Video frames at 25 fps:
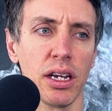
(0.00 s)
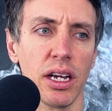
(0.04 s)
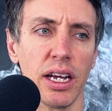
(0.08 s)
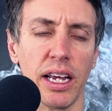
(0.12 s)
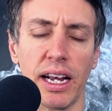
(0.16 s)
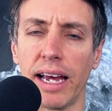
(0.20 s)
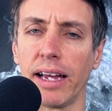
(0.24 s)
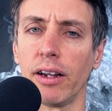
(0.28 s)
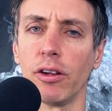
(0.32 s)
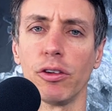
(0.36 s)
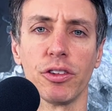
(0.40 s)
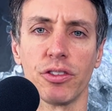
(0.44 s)

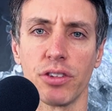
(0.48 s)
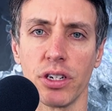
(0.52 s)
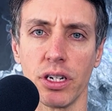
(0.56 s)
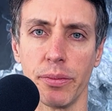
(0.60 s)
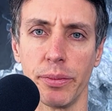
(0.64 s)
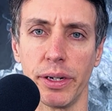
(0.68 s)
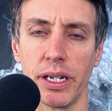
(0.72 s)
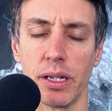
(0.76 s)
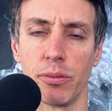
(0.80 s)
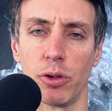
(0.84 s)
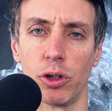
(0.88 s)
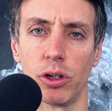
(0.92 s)
and I don't see
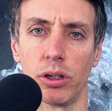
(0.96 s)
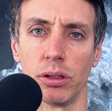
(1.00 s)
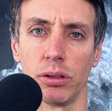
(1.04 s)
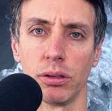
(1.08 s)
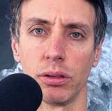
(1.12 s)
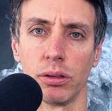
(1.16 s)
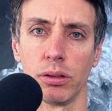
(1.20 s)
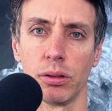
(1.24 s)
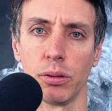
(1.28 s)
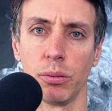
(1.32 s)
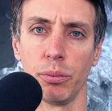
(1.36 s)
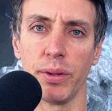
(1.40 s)
them anymore
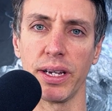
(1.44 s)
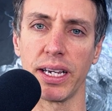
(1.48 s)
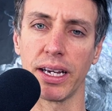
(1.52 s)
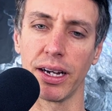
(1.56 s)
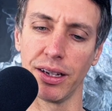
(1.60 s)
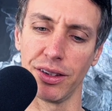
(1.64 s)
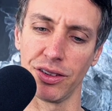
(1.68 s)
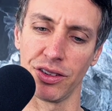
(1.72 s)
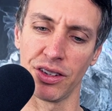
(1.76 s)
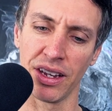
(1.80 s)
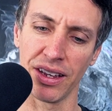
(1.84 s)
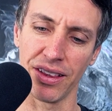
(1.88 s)

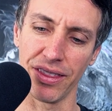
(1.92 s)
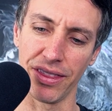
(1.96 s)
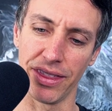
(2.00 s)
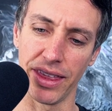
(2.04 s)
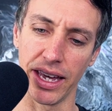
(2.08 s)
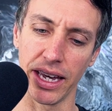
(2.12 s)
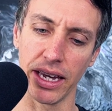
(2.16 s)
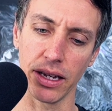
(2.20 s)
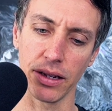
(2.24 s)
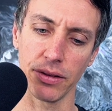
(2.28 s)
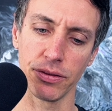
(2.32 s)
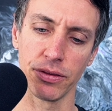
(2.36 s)
because
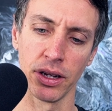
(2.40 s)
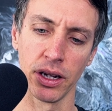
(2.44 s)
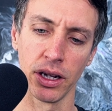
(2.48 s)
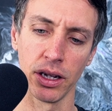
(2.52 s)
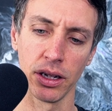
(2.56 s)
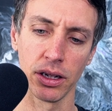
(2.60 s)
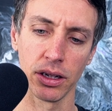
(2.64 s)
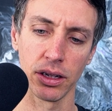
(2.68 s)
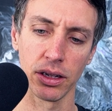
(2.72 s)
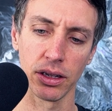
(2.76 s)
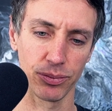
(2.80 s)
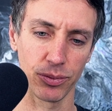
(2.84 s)
they've
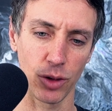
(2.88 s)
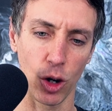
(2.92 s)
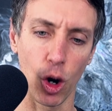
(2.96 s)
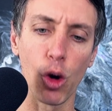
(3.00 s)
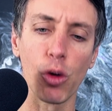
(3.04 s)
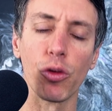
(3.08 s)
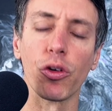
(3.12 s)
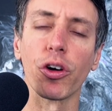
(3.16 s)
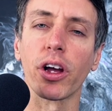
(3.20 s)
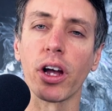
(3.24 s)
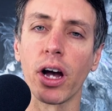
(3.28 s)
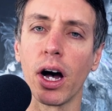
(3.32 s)

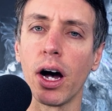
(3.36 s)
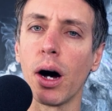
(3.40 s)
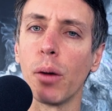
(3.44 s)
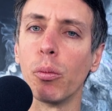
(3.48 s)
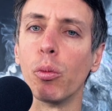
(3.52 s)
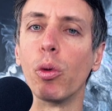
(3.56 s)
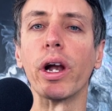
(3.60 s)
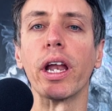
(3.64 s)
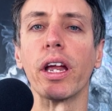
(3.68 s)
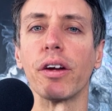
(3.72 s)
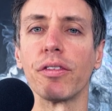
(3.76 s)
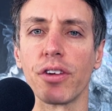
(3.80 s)
overcome
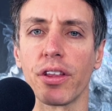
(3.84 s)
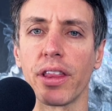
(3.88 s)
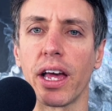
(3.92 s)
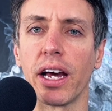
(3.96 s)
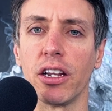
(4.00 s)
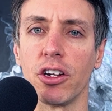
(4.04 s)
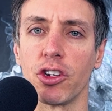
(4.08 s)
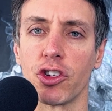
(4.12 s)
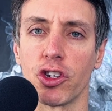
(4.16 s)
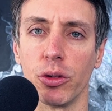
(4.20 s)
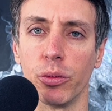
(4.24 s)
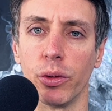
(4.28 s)
whatever
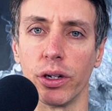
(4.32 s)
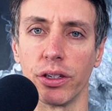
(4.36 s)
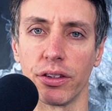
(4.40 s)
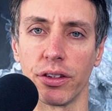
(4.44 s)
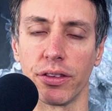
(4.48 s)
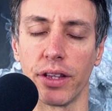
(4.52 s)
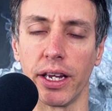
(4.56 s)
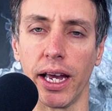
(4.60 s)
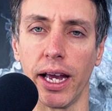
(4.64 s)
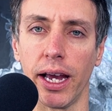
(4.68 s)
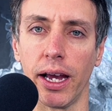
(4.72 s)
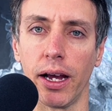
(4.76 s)
that issue was that
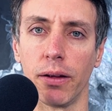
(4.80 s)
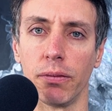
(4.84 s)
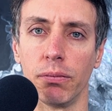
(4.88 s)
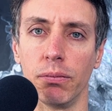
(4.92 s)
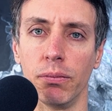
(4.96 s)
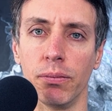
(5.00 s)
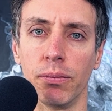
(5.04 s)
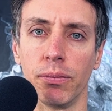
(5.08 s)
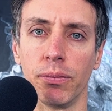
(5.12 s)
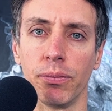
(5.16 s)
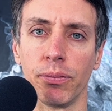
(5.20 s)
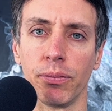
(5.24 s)
they had.
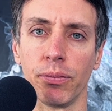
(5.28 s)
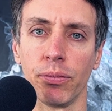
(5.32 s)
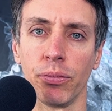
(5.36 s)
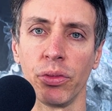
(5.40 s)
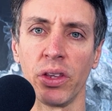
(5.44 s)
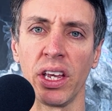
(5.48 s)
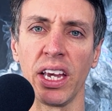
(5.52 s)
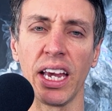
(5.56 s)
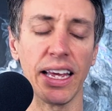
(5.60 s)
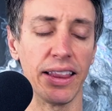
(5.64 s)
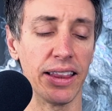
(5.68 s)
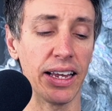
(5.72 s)

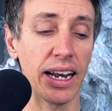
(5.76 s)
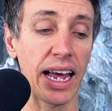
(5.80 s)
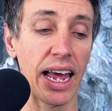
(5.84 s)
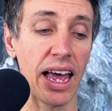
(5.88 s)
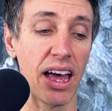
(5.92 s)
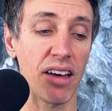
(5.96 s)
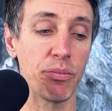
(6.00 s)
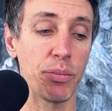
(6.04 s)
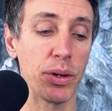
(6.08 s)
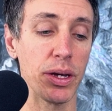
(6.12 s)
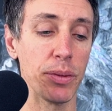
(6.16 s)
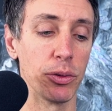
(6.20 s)
And then I
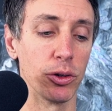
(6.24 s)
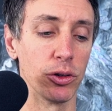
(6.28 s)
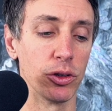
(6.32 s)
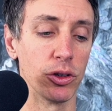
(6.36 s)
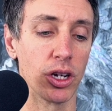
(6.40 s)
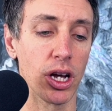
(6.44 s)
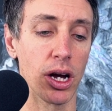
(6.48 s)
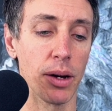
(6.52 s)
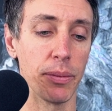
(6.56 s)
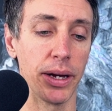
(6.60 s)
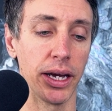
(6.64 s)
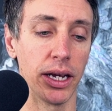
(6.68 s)
have people who
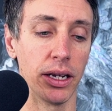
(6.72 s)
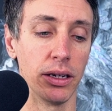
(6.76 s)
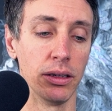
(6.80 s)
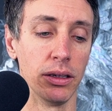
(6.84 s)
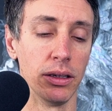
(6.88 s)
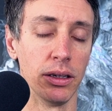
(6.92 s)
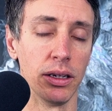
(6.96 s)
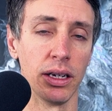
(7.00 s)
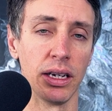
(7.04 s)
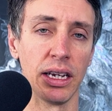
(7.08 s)
come in